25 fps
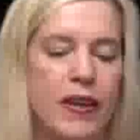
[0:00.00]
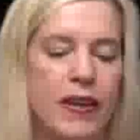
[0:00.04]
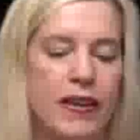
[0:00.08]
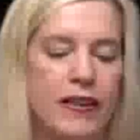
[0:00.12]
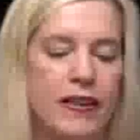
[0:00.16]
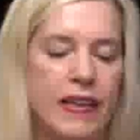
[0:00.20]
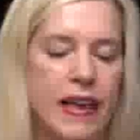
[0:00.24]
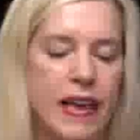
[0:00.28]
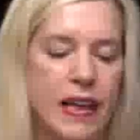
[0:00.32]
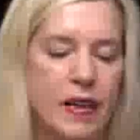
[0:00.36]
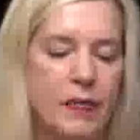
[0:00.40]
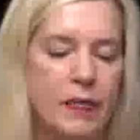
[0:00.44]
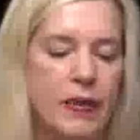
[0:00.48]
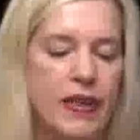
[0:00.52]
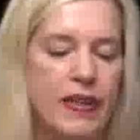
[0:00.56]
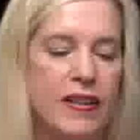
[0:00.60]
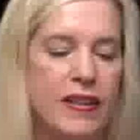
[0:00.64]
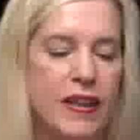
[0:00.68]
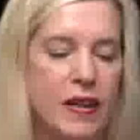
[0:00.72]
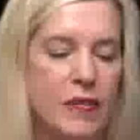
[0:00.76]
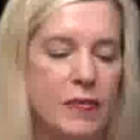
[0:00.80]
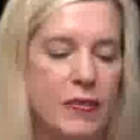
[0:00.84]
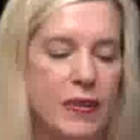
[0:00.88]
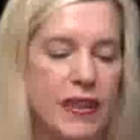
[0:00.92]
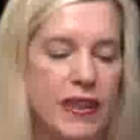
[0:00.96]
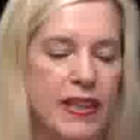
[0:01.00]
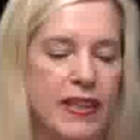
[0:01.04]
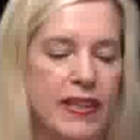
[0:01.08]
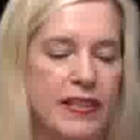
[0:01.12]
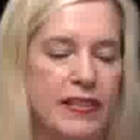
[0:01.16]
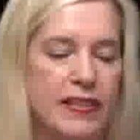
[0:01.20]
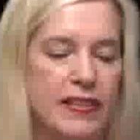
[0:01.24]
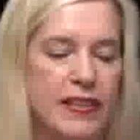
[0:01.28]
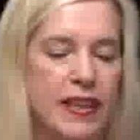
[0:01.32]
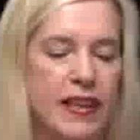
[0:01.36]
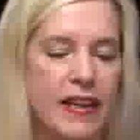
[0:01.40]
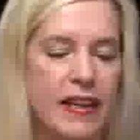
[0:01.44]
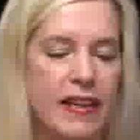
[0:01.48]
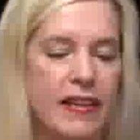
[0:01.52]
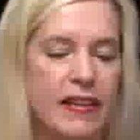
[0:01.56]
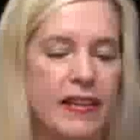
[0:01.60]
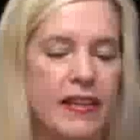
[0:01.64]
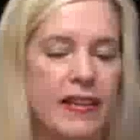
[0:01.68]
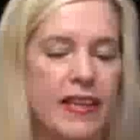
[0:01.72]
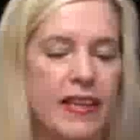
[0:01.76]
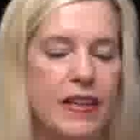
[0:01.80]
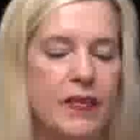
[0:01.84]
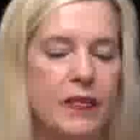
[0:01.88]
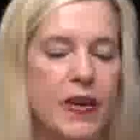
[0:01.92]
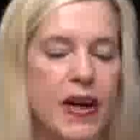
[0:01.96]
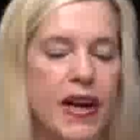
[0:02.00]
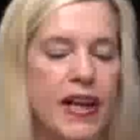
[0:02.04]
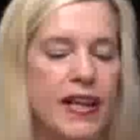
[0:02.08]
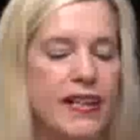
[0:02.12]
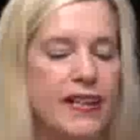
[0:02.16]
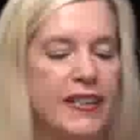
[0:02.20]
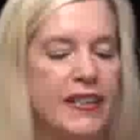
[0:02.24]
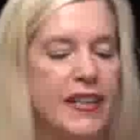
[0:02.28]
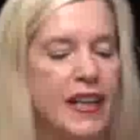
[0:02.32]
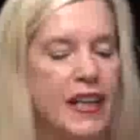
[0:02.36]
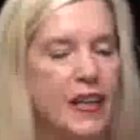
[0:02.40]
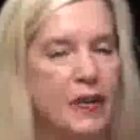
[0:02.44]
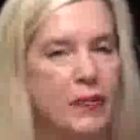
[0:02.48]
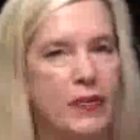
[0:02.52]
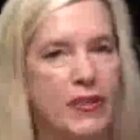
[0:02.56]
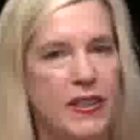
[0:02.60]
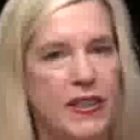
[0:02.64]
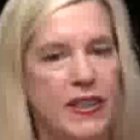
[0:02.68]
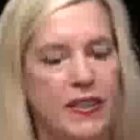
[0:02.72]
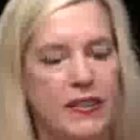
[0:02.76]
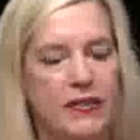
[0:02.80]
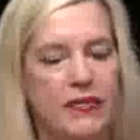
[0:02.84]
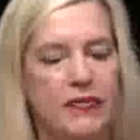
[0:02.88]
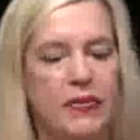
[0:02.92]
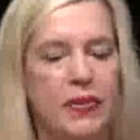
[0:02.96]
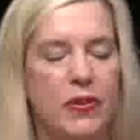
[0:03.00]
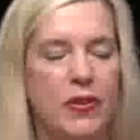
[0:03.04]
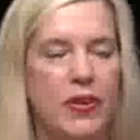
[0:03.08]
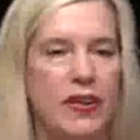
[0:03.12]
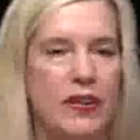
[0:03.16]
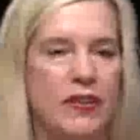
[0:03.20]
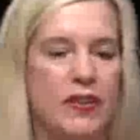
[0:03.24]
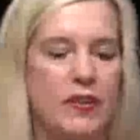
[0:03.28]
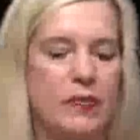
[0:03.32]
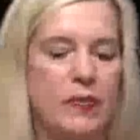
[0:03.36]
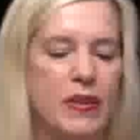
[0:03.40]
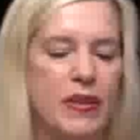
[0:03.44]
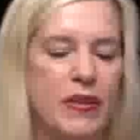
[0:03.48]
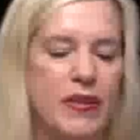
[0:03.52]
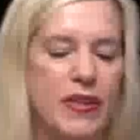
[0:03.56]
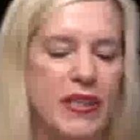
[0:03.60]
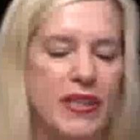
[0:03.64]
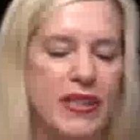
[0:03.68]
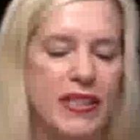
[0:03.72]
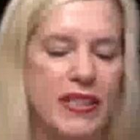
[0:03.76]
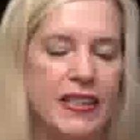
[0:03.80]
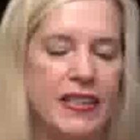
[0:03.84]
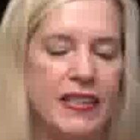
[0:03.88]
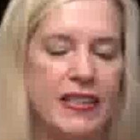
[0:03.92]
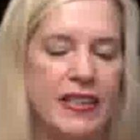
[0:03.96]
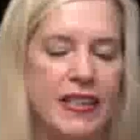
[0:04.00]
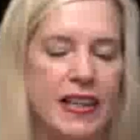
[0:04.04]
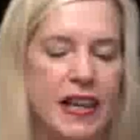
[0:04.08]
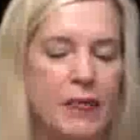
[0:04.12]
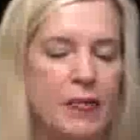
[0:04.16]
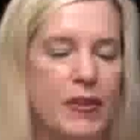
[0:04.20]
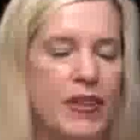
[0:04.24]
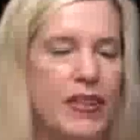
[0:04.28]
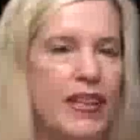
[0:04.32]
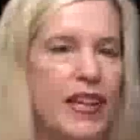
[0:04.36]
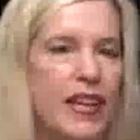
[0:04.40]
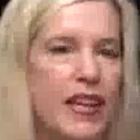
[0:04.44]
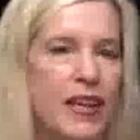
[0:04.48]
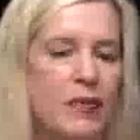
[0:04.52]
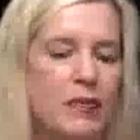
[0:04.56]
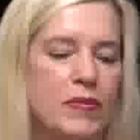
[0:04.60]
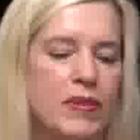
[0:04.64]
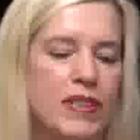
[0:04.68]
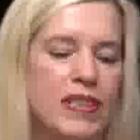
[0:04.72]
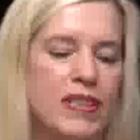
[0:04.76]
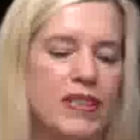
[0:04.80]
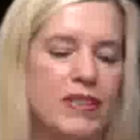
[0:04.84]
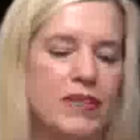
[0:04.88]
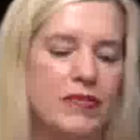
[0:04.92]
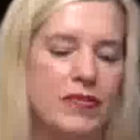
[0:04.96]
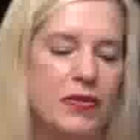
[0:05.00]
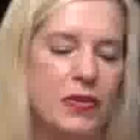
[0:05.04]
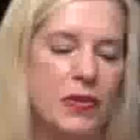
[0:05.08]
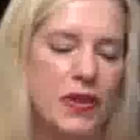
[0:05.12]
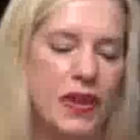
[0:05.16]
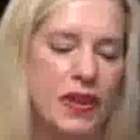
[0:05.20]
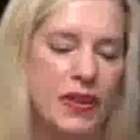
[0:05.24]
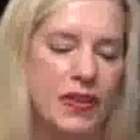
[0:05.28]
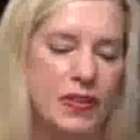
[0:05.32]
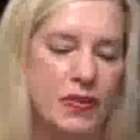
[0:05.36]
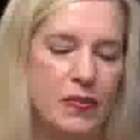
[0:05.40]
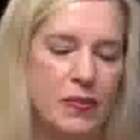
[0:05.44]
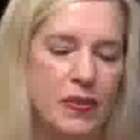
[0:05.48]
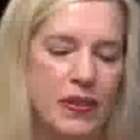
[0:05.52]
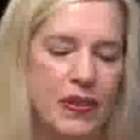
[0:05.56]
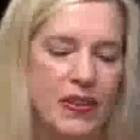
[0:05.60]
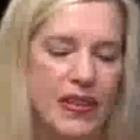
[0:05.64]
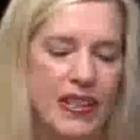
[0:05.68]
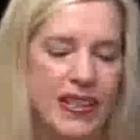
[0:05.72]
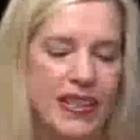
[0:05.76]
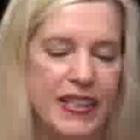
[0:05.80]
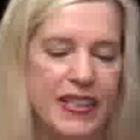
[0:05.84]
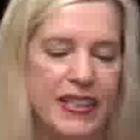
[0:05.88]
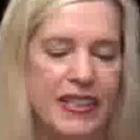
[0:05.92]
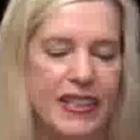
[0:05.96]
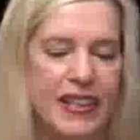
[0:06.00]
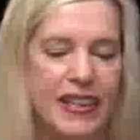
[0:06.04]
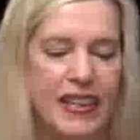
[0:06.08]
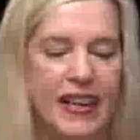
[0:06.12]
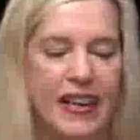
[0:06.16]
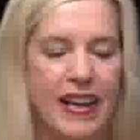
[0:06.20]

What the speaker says: Gaming companies. The Riot Game deal, $400 million, the Epic Game deal, $400 million.